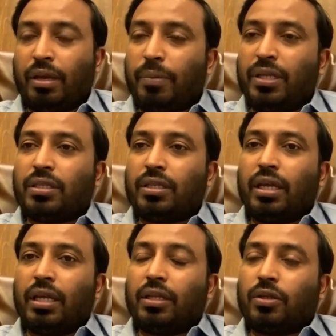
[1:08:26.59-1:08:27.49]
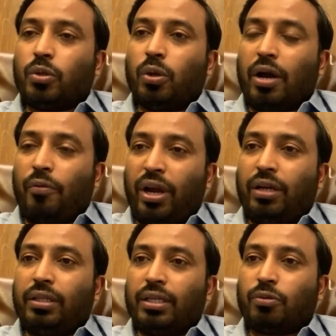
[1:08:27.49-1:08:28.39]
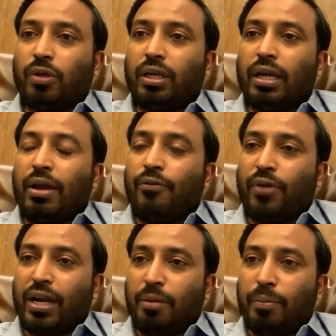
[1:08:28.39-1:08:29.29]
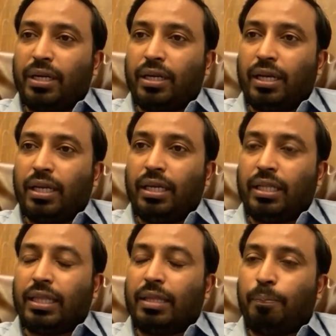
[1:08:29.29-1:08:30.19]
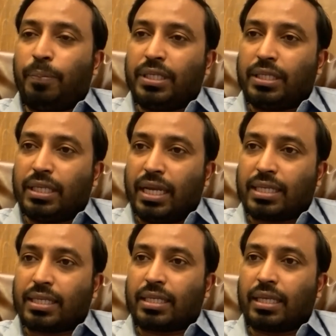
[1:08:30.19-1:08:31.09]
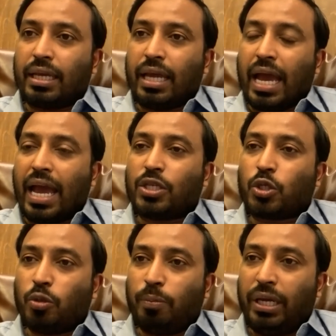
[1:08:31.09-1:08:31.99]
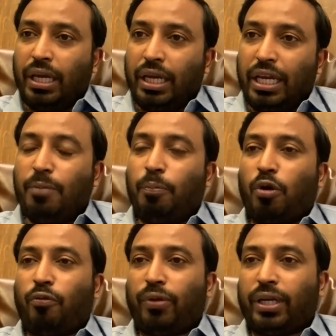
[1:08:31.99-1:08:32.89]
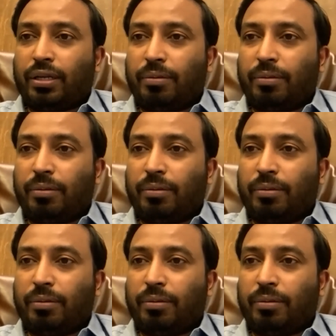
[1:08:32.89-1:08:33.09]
Means to avoid this one, fundamentally, the business has to be in profit.